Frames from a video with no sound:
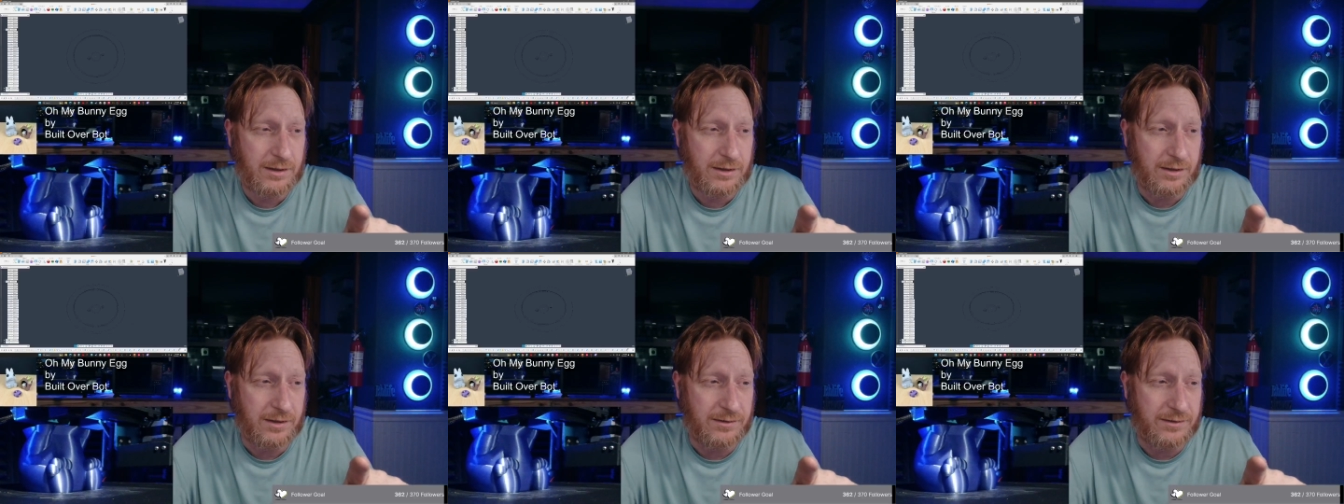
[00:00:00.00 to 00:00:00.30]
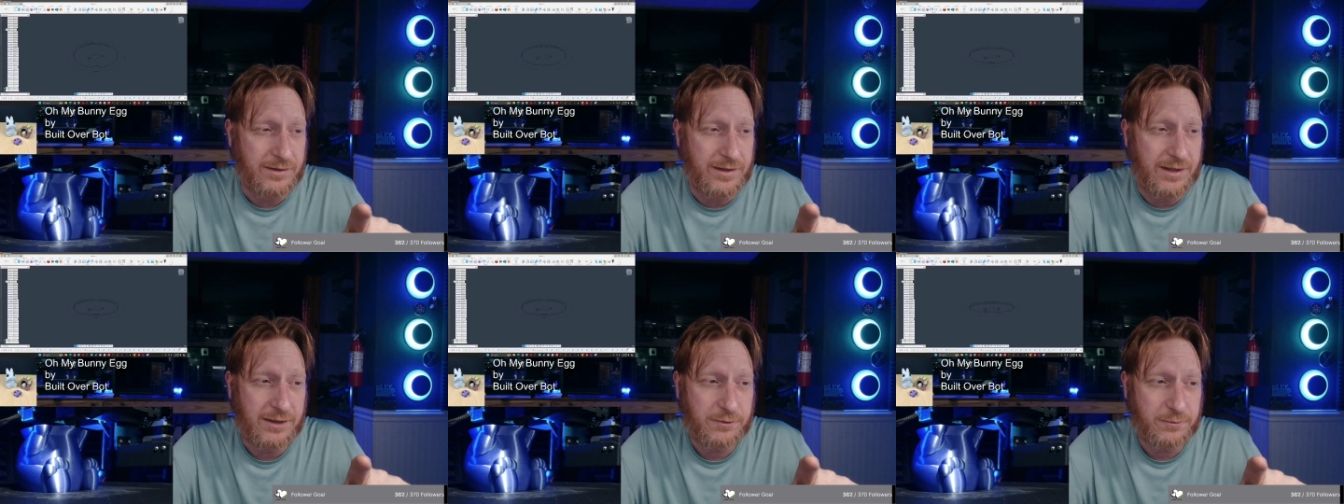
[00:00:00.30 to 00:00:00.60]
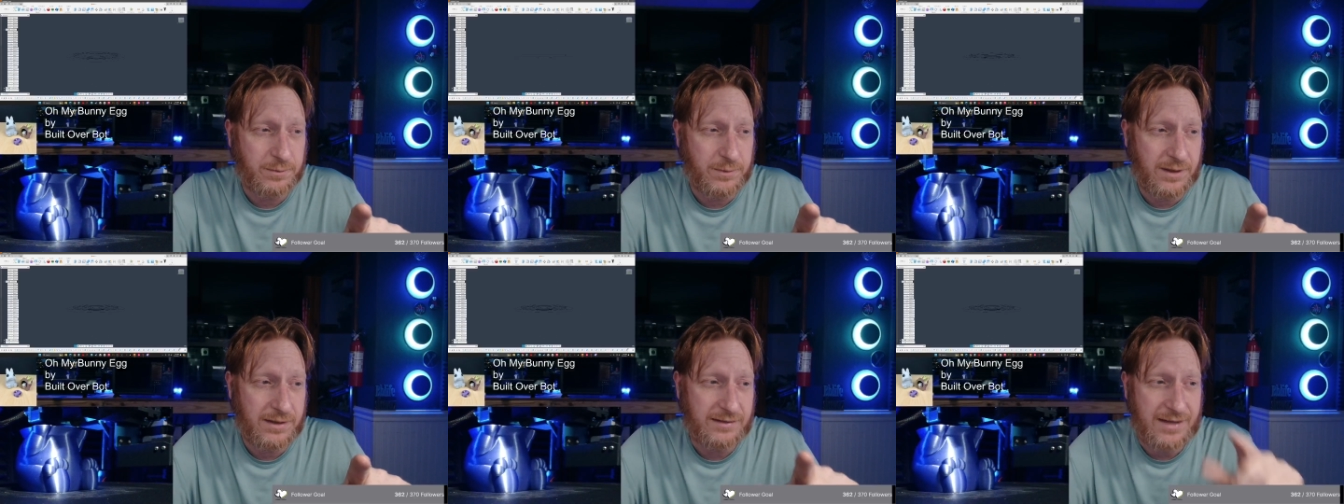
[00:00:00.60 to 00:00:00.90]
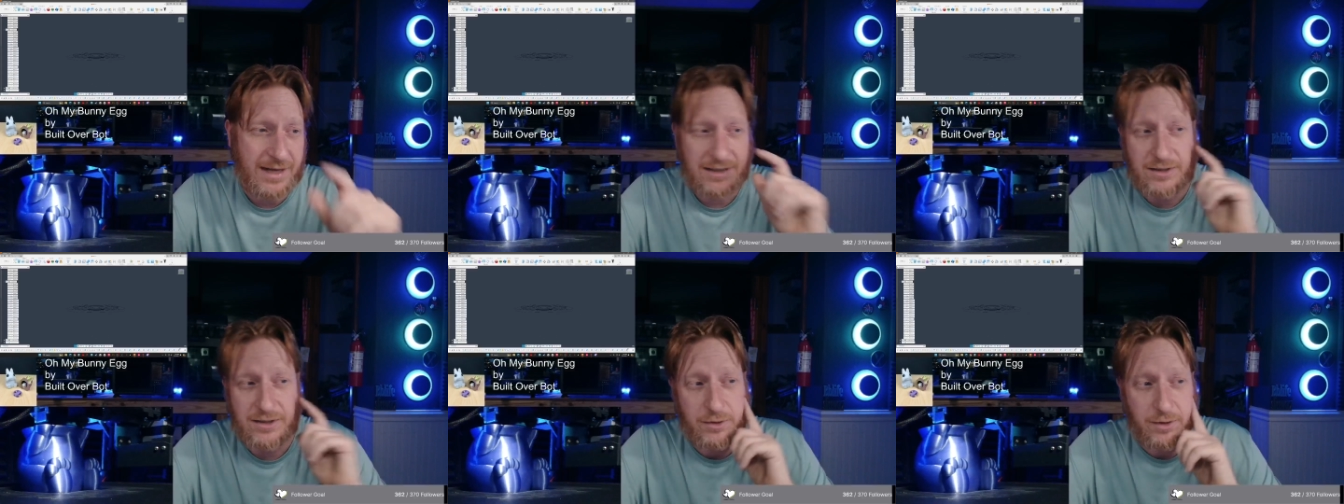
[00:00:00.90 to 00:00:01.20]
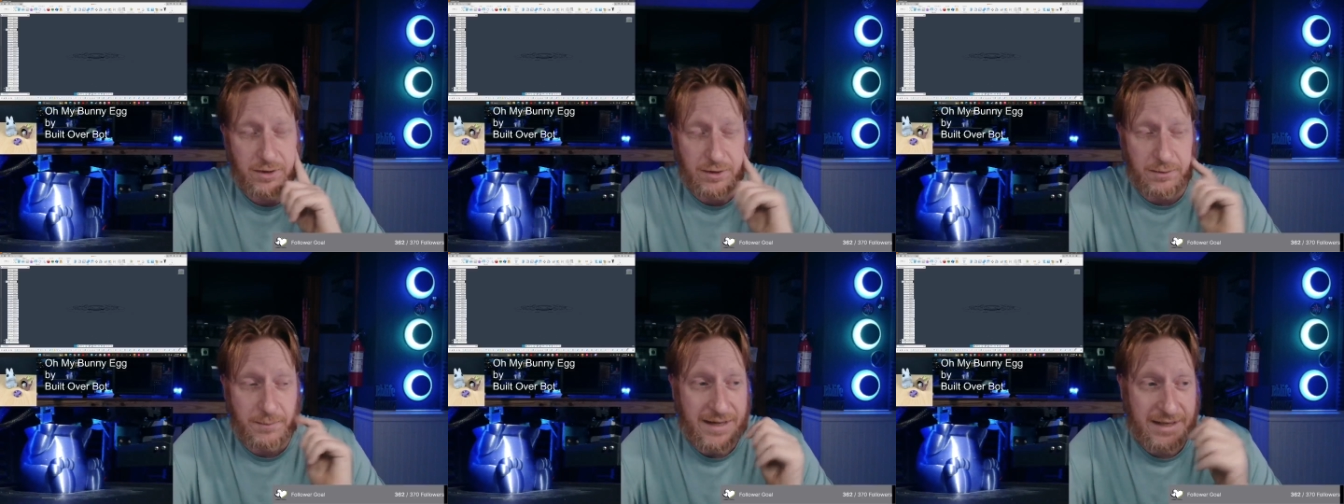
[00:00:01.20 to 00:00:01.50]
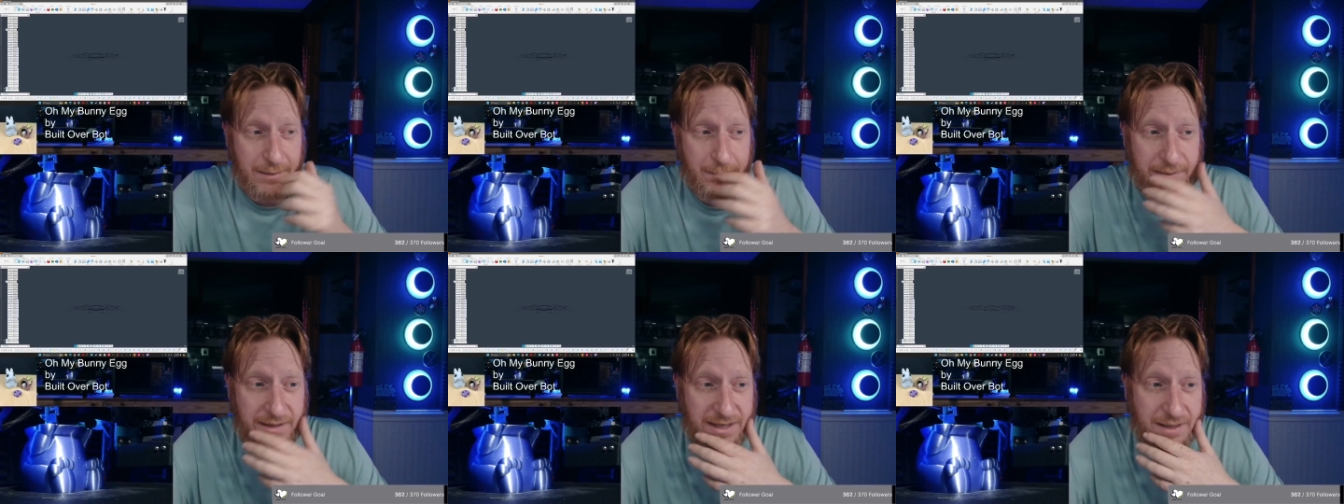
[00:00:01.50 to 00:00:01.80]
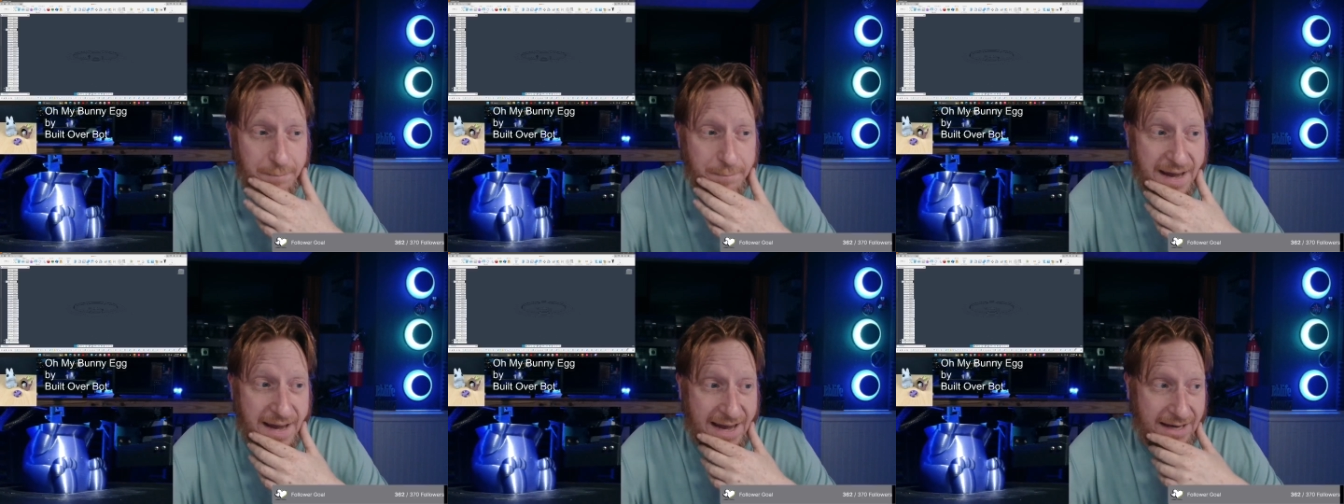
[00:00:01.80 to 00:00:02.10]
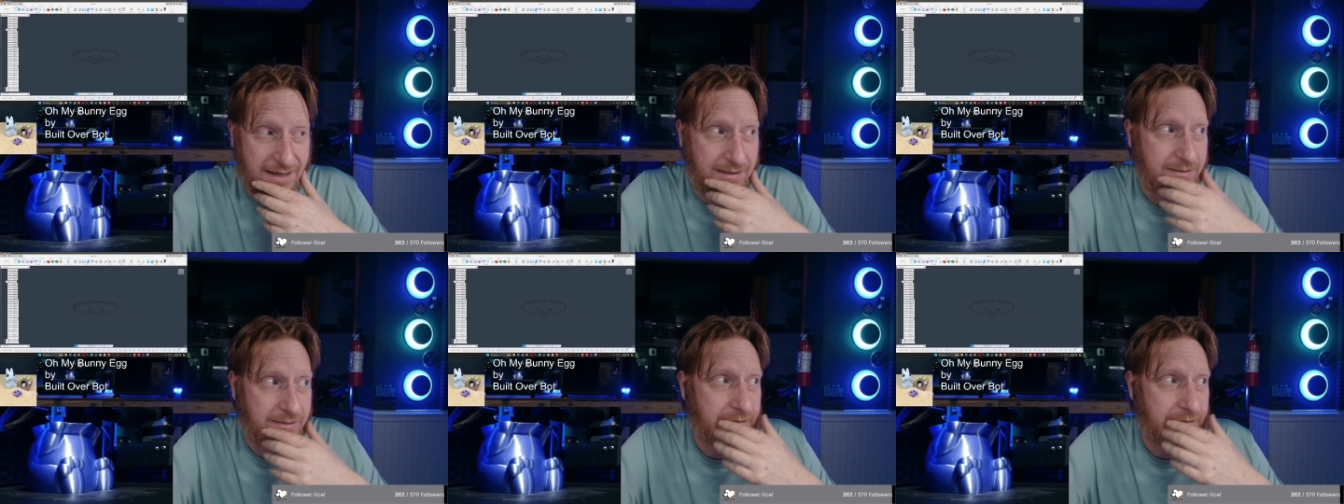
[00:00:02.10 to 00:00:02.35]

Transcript: Because this one's actually going to make a big bang.